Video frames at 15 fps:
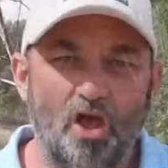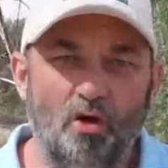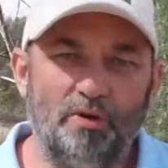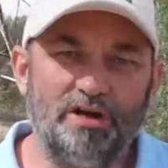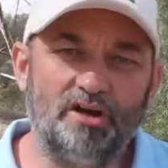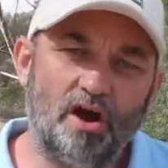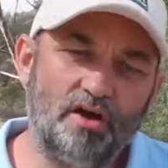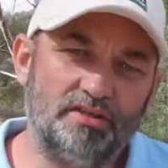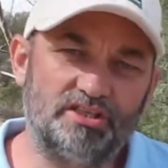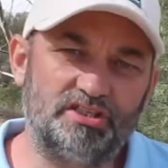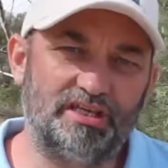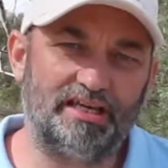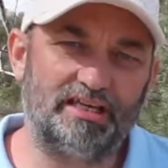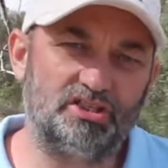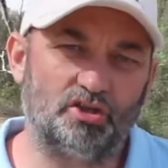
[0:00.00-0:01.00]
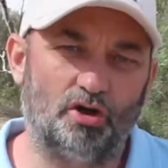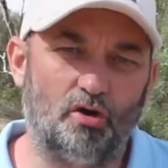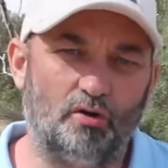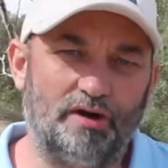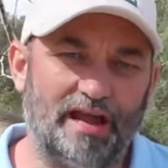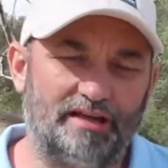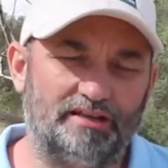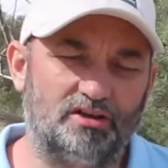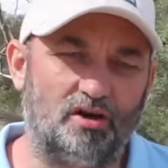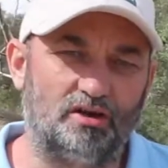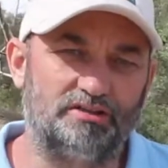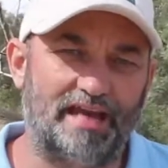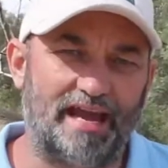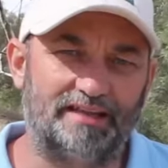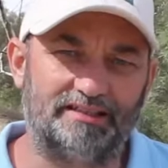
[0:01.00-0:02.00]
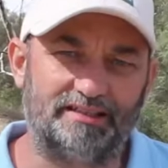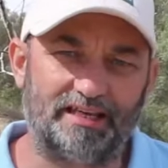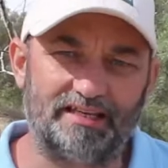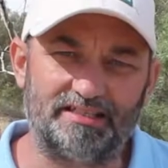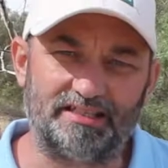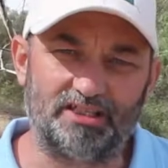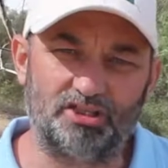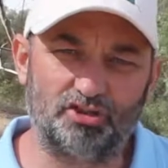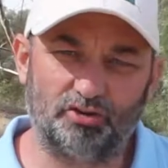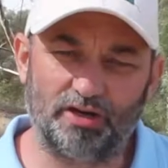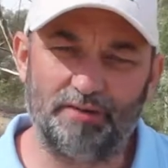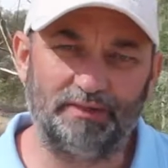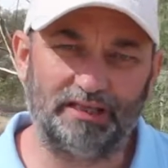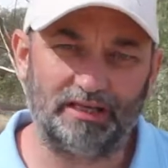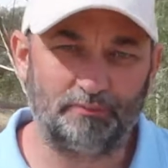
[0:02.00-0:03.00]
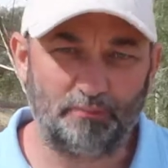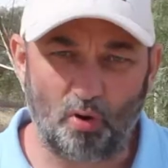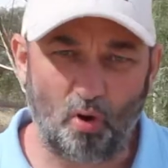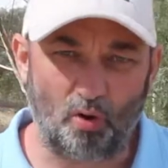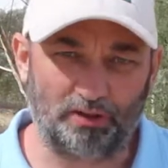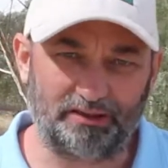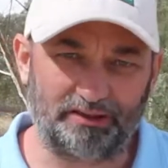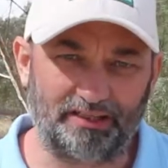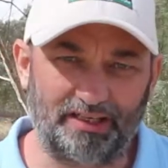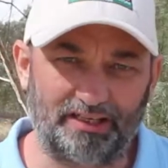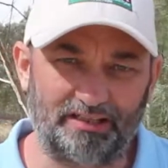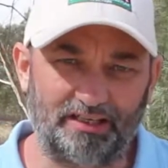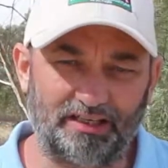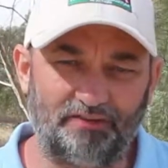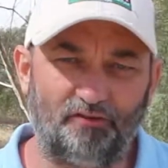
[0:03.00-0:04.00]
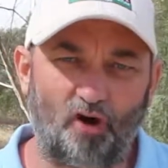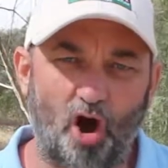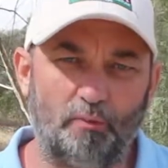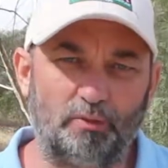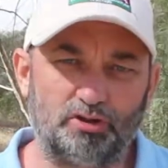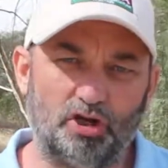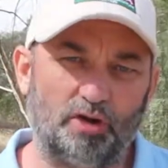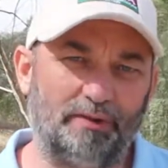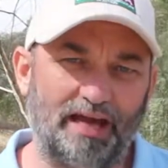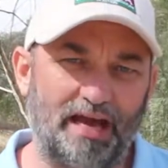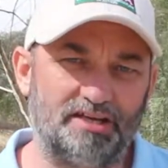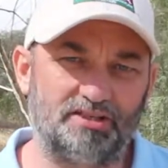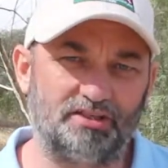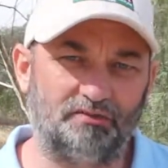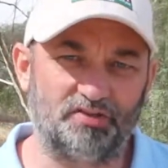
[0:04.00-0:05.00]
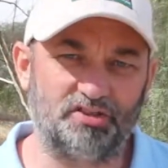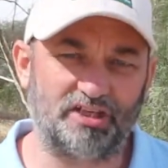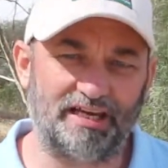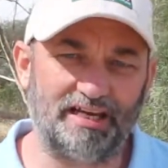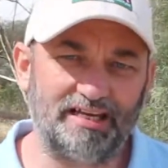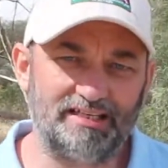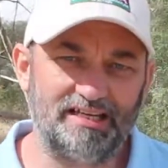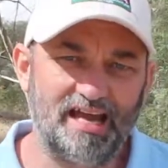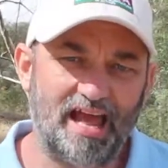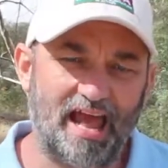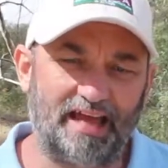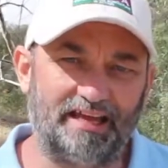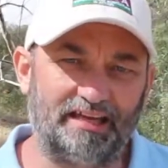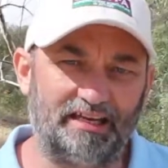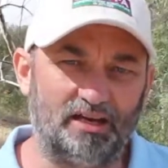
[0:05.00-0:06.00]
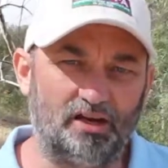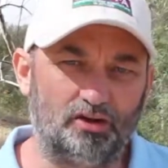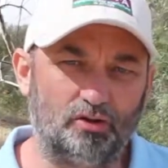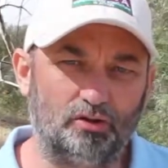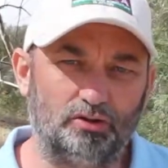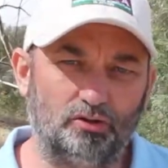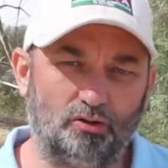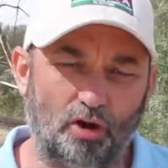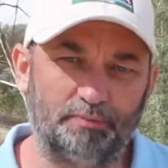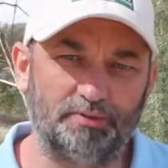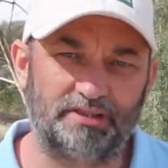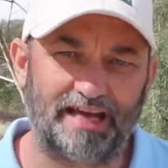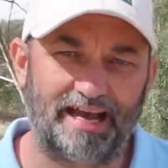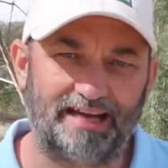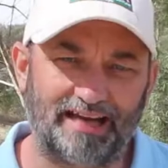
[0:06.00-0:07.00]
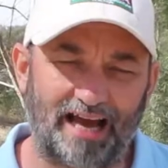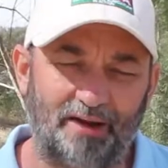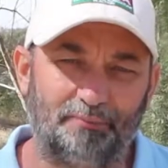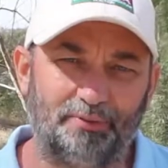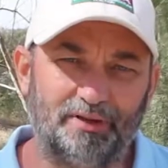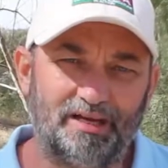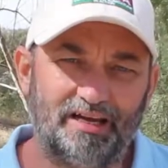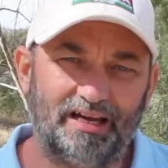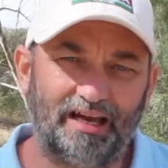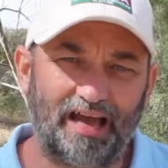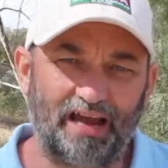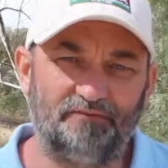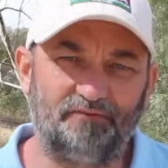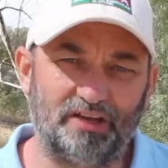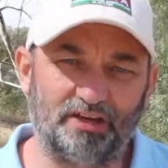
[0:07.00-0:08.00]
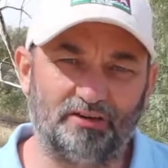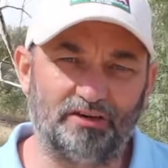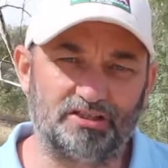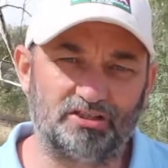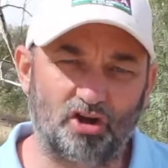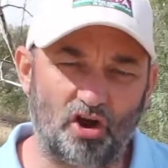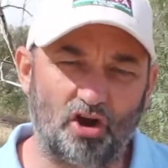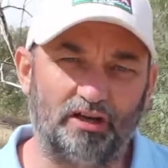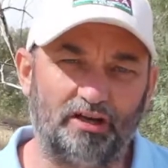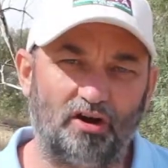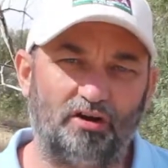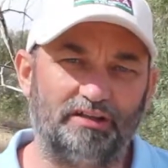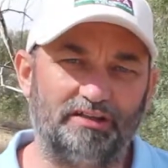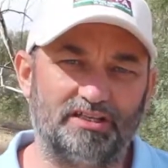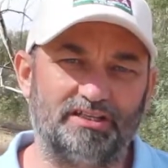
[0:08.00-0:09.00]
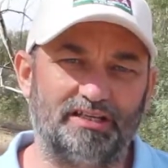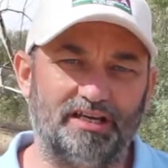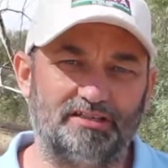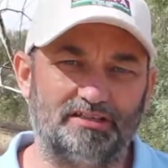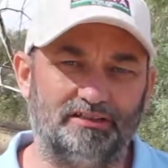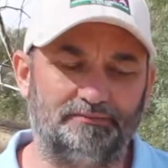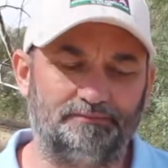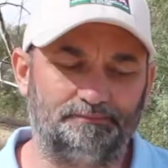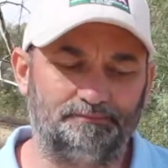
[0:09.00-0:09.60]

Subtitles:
We know that seed-soil contact is extremely important in the viable germination of seed and getting a good crop stand up and vigorous early on in the season.